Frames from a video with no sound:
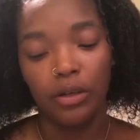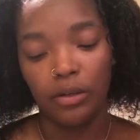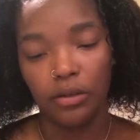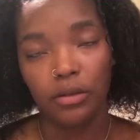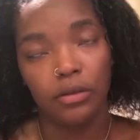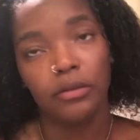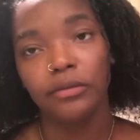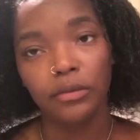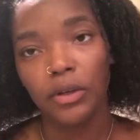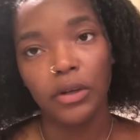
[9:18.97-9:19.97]
because
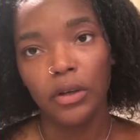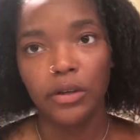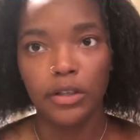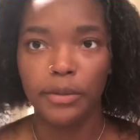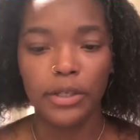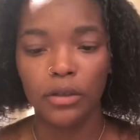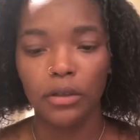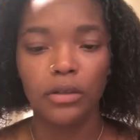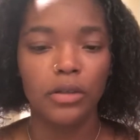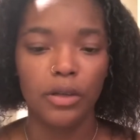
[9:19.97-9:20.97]
it's
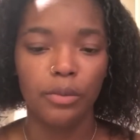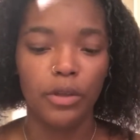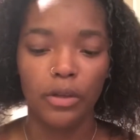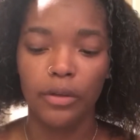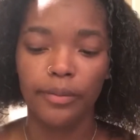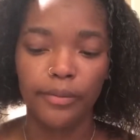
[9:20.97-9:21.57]
basically the same thing.